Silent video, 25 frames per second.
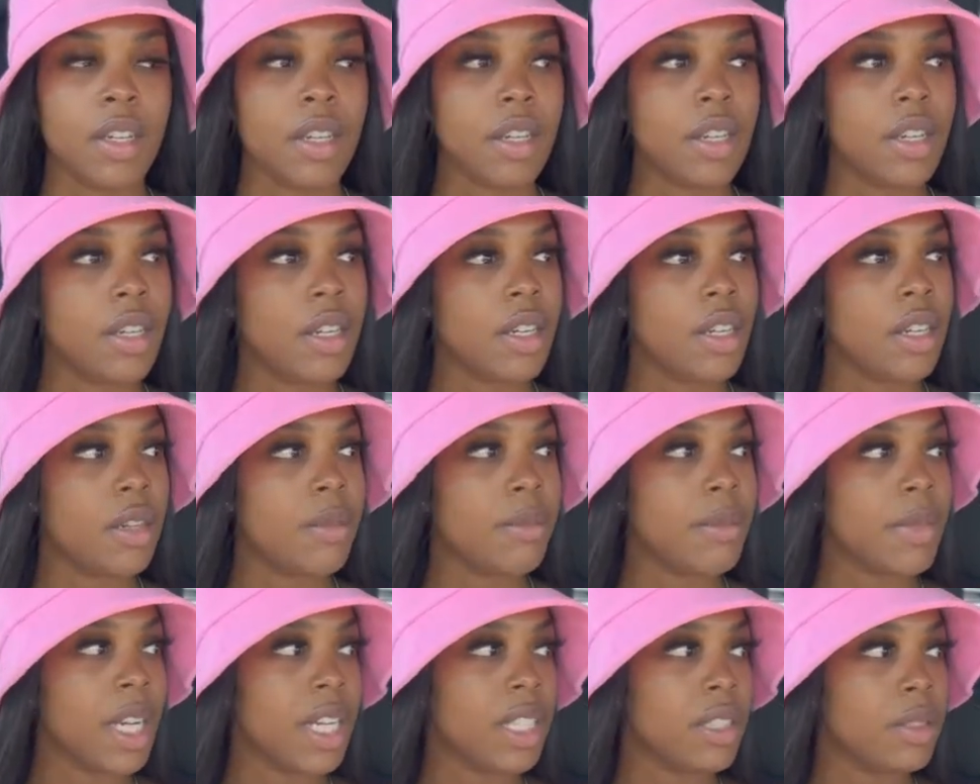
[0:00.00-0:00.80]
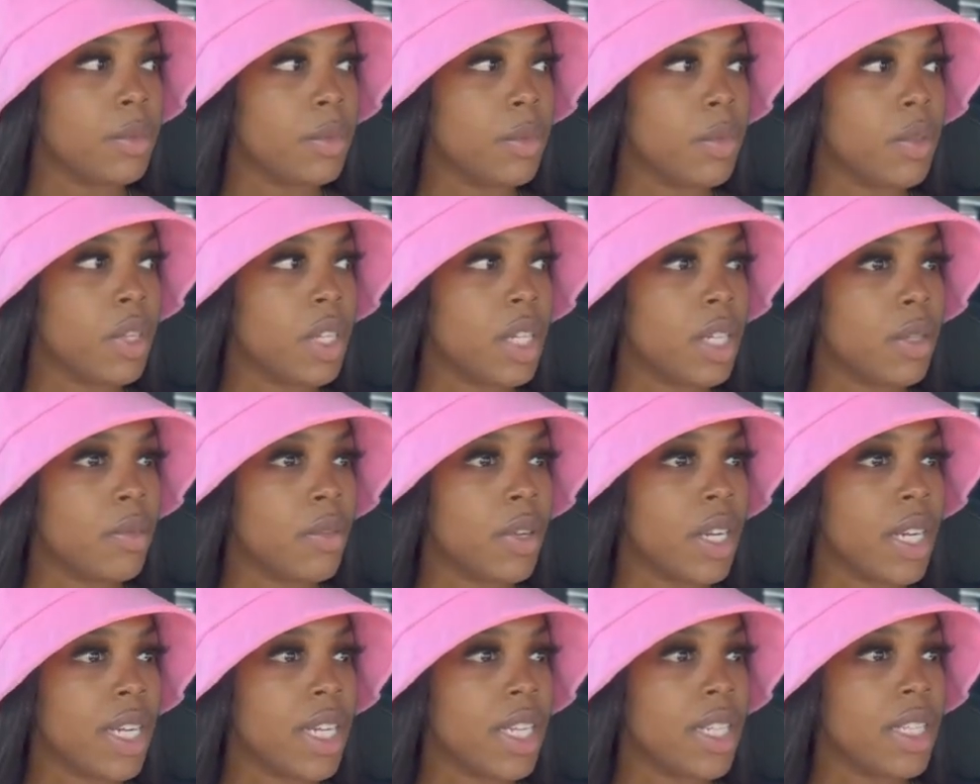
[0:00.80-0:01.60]
I was born
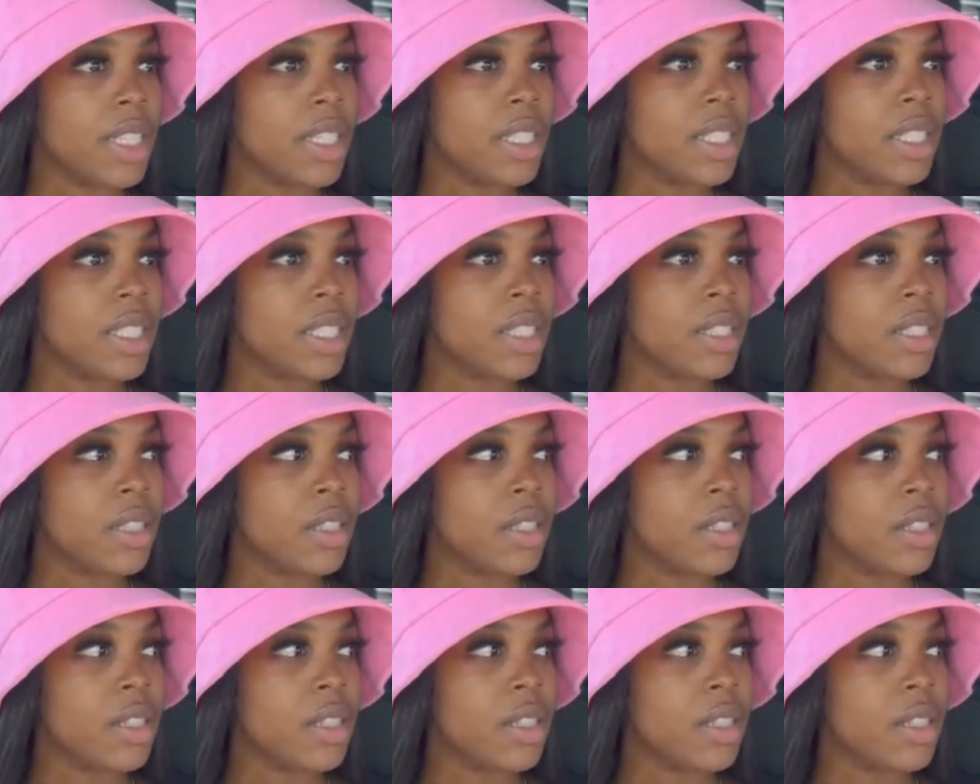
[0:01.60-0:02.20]
and raised